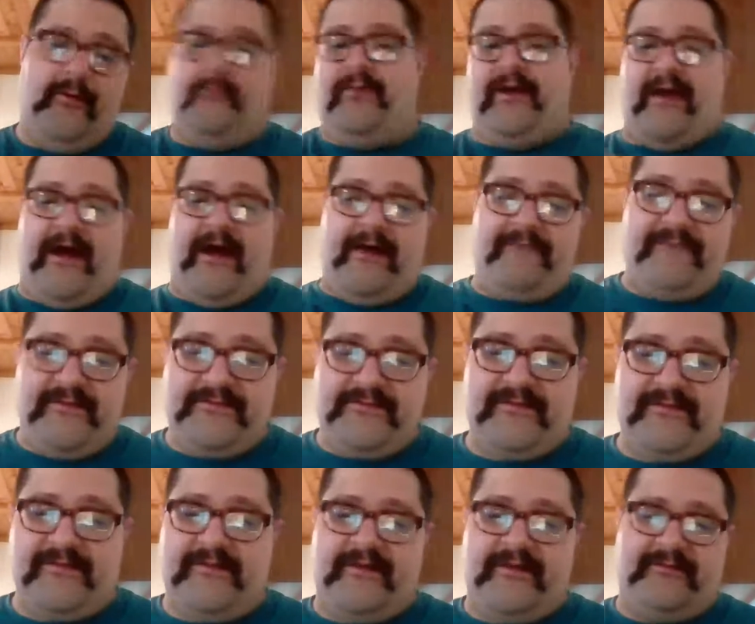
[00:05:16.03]
But
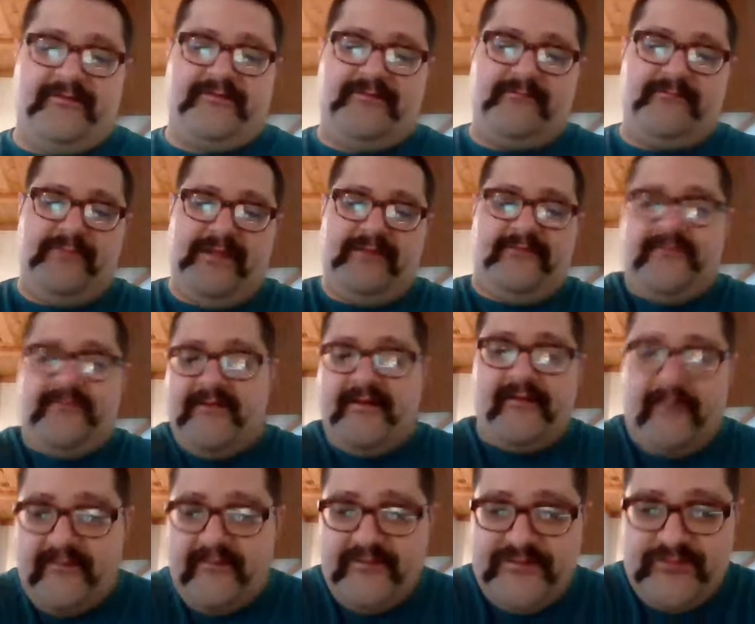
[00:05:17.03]
obviously that doesn't mean
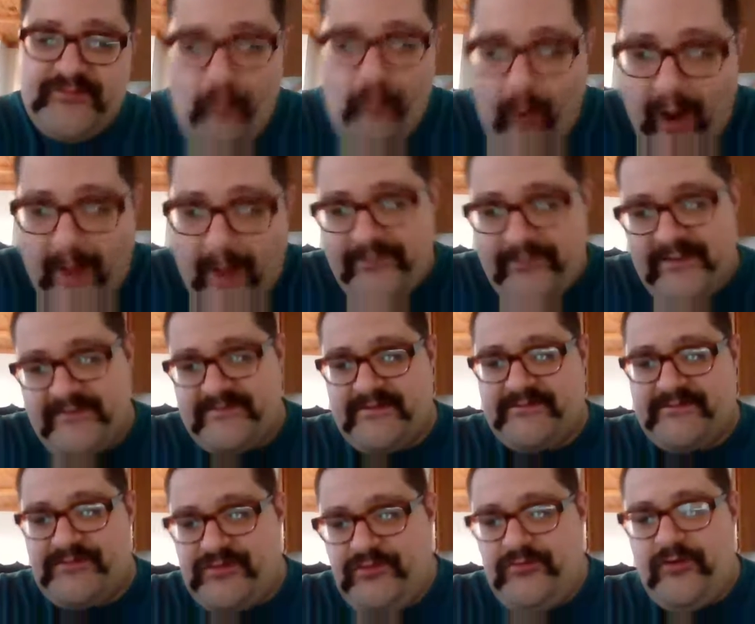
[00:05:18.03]
diddly squat, because
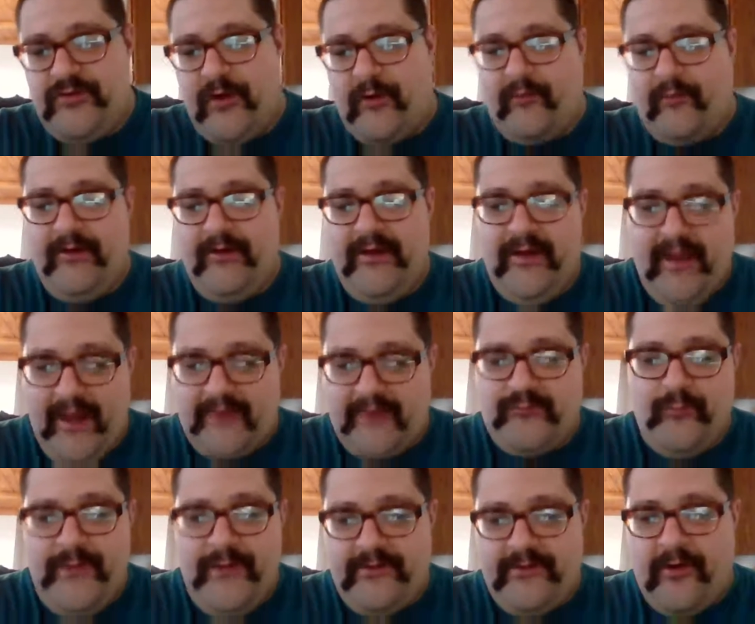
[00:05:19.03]
as
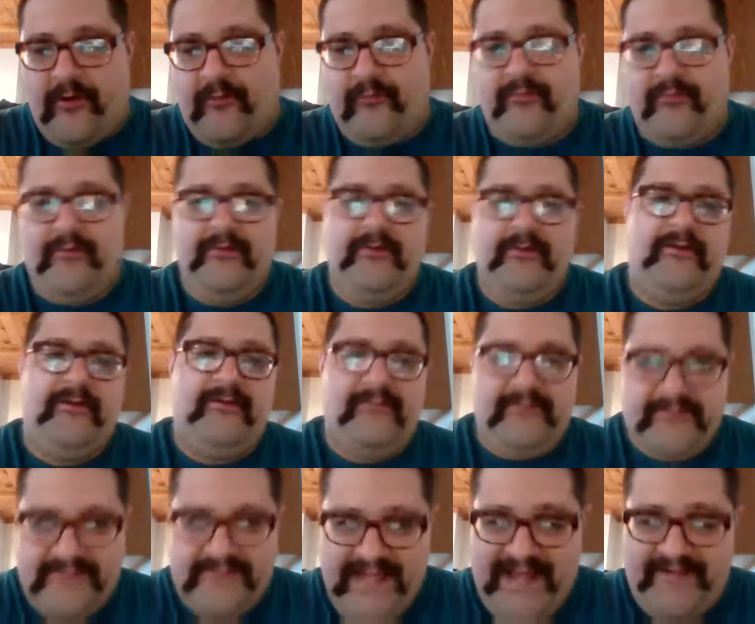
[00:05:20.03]
we know,
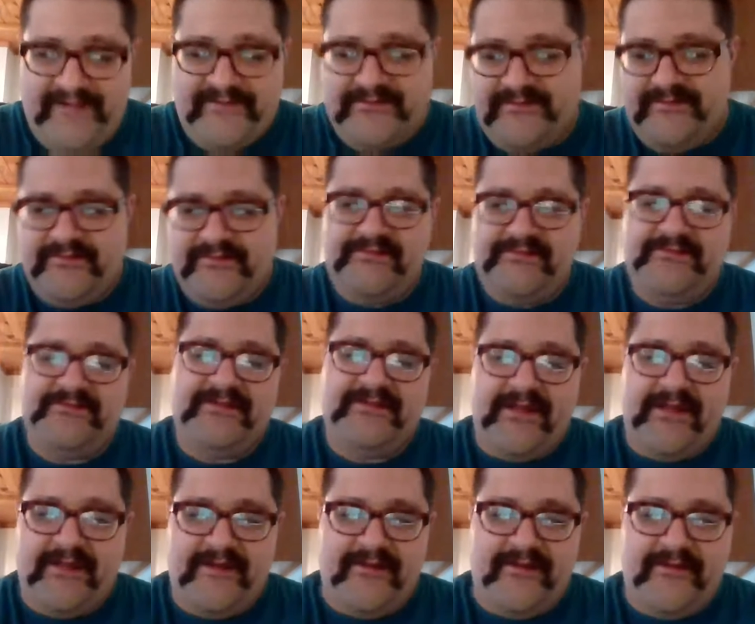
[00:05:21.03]
Texas
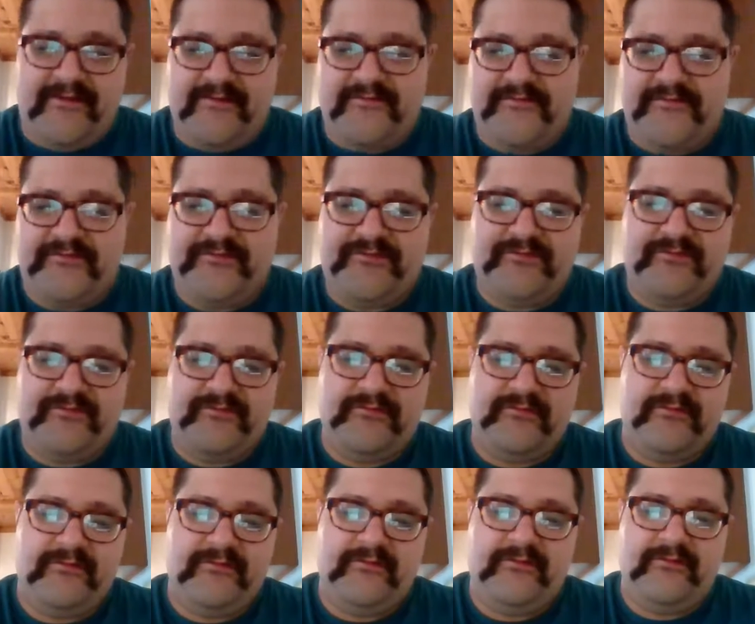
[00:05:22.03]
is
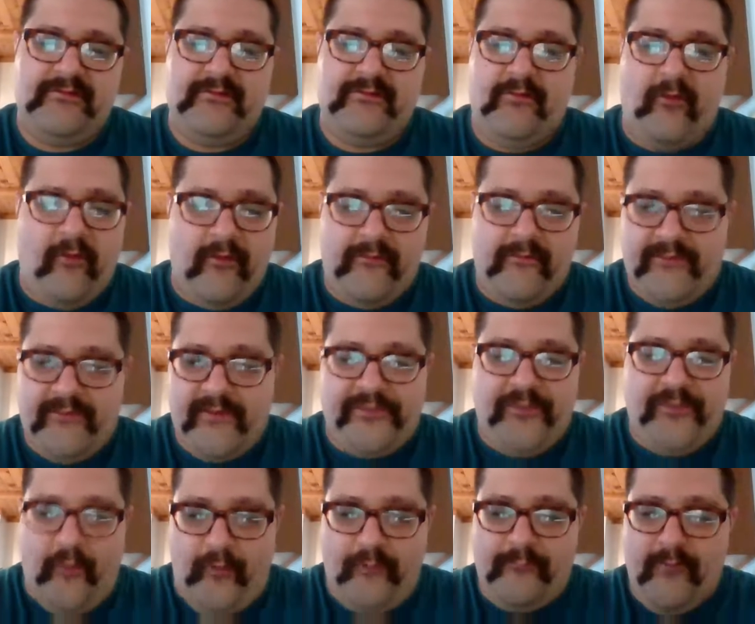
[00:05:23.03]
the
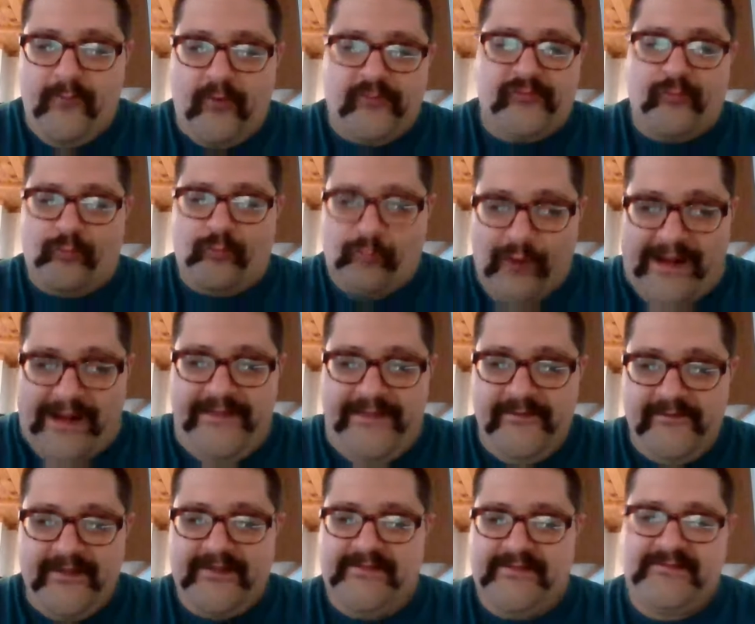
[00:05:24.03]
third most
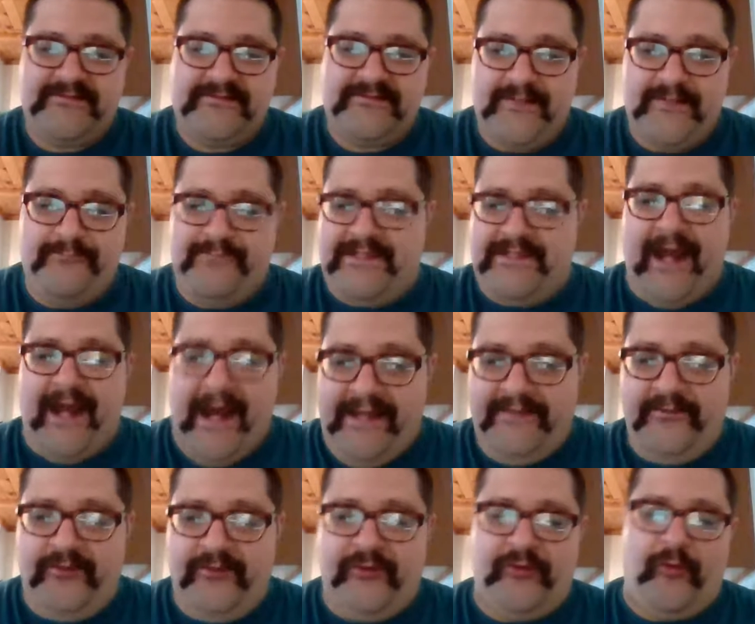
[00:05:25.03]
regulated state
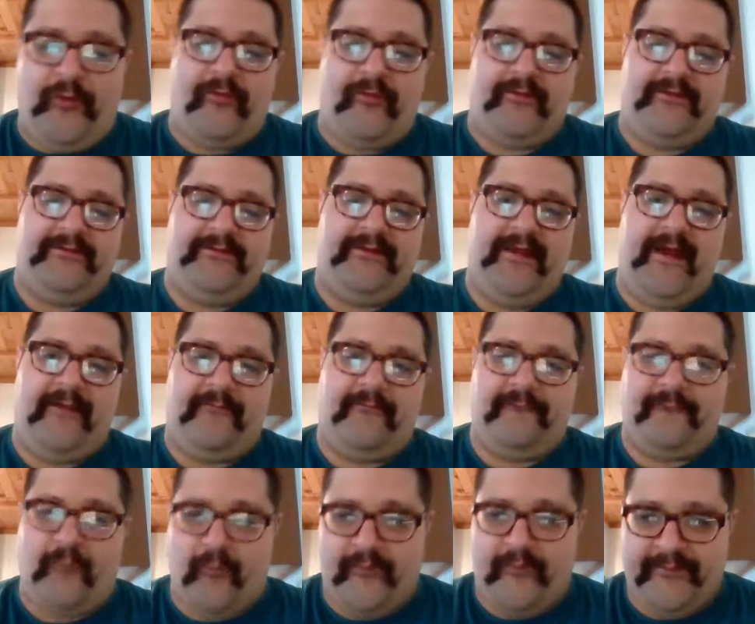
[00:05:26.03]
behind New York and
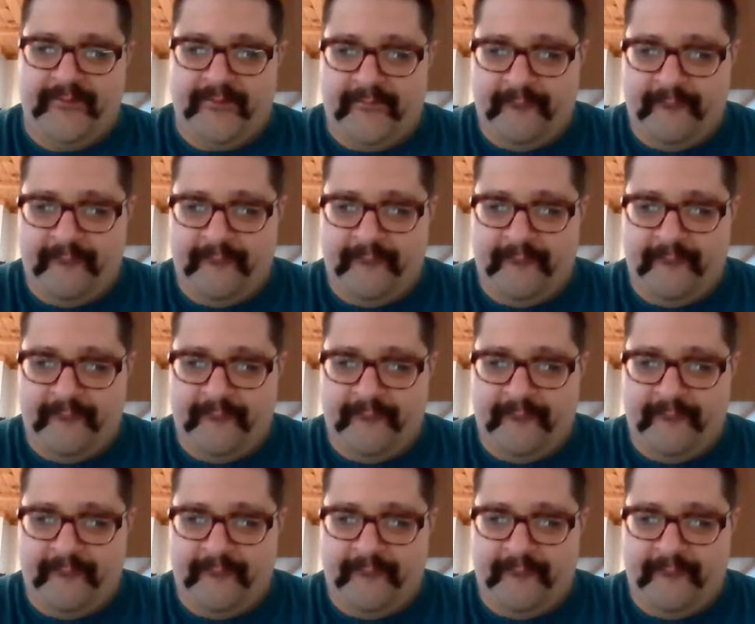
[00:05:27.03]
California.